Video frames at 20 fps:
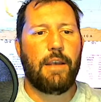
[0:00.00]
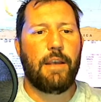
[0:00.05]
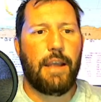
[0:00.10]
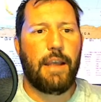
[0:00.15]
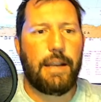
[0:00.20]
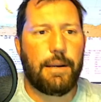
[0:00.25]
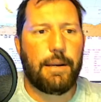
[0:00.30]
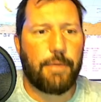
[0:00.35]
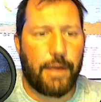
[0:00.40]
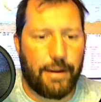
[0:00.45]

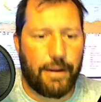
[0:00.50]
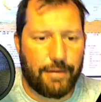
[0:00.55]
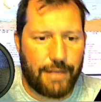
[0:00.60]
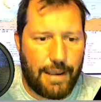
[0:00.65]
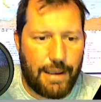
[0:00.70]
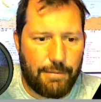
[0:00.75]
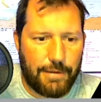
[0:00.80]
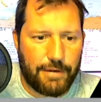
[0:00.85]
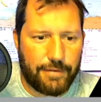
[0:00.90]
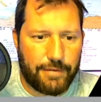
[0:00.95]
Anyways,
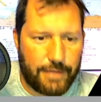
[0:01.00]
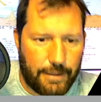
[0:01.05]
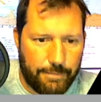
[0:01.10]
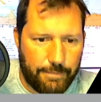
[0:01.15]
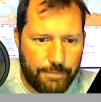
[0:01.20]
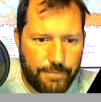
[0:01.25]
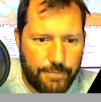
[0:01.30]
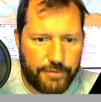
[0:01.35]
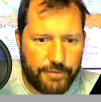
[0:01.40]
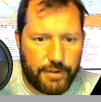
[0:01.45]
that being
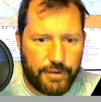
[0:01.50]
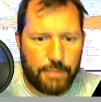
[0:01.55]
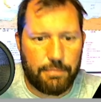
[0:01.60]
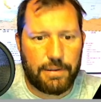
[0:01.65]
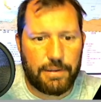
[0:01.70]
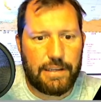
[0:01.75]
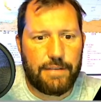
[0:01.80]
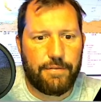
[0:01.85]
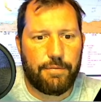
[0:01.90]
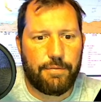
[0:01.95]
said, some
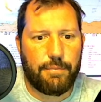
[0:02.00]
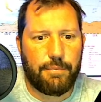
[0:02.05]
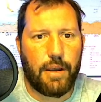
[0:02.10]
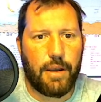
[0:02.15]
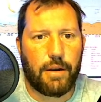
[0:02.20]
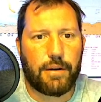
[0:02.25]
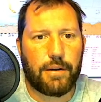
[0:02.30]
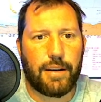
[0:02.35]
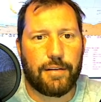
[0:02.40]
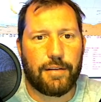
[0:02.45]
believe,
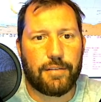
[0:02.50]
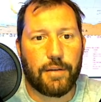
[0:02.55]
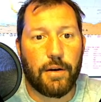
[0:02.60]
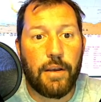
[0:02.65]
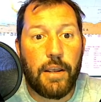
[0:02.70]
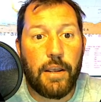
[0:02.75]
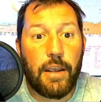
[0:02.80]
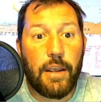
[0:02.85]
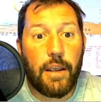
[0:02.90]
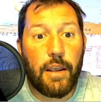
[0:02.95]
okay, so
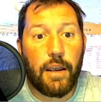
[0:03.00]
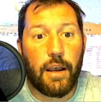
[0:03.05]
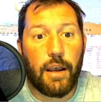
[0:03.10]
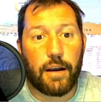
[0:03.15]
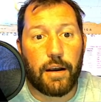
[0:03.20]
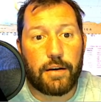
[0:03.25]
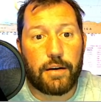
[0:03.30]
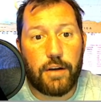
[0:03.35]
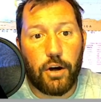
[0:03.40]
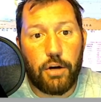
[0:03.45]

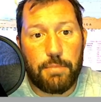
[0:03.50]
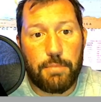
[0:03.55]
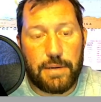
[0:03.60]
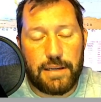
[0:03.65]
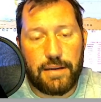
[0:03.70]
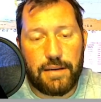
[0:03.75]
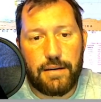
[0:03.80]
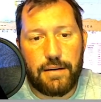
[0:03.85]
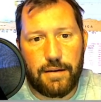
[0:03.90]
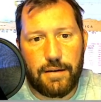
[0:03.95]

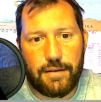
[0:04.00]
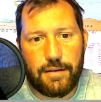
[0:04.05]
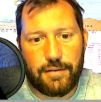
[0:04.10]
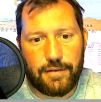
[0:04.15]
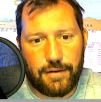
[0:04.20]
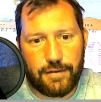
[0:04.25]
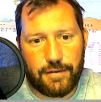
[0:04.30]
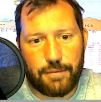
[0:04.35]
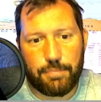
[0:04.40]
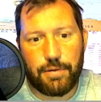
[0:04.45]
Kobe,
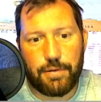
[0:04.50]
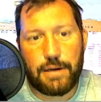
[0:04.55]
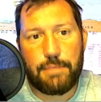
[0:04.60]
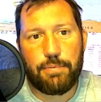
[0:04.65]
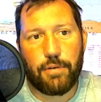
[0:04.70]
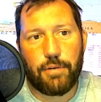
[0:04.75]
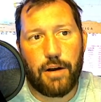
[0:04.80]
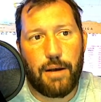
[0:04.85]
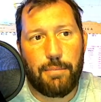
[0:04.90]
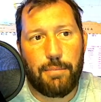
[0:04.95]
he's a pretty
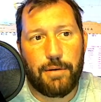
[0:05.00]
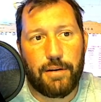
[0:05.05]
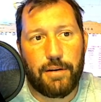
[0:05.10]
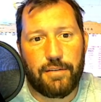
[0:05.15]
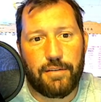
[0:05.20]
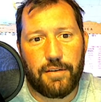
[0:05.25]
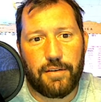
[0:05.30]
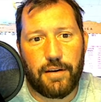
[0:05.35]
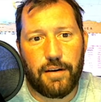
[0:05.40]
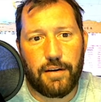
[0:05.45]

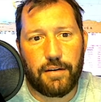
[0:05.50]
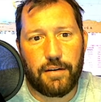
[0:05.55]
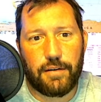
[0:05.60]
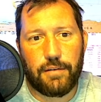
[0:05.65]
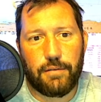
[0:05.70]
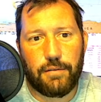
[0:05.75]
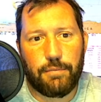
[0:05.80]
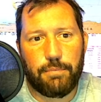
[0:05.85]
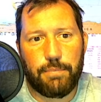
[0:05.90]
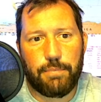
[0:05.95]
prominent
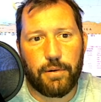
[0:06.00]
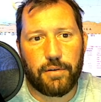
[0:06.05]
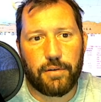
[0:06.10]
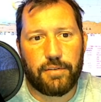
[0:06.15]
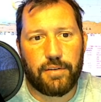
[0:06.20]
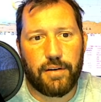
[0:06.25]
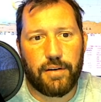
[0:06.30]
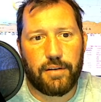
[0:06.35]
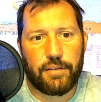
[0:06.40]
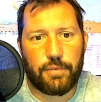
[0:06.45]

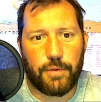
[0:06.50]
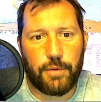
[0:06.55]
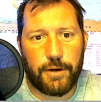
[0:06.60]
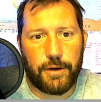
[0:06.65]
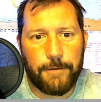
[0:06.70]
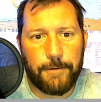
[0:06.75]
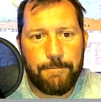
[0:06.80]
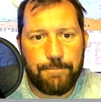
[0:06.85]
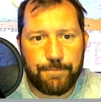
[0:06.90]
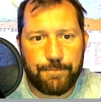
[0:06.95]
person on
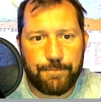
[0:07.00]
Twitter,